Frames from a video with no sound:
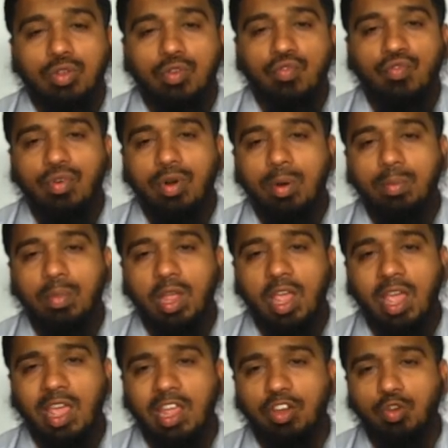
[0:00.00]
from
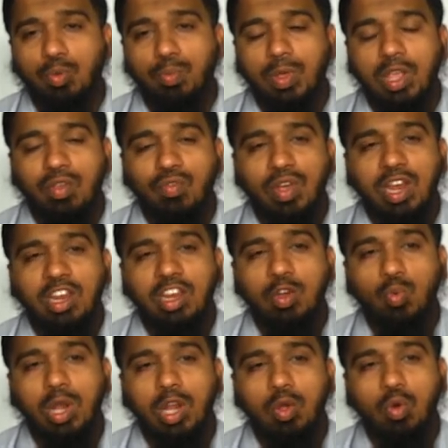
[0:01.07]
A to B, when
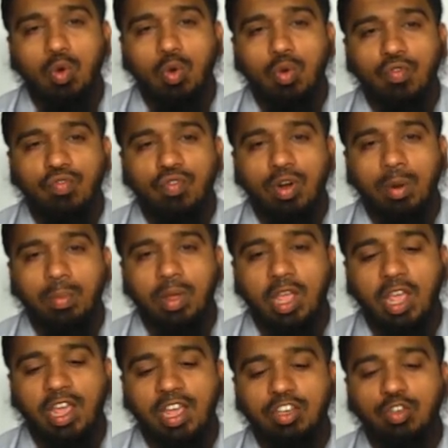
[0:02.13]
it will go from
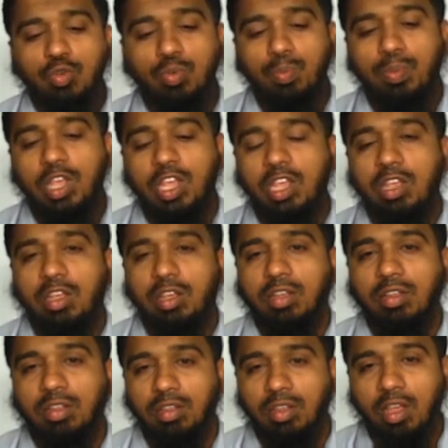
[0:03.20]
A to B,
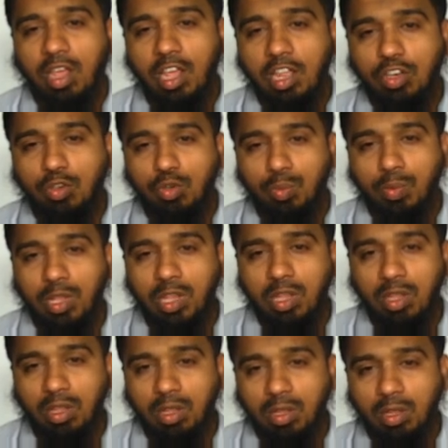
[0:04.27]
A to B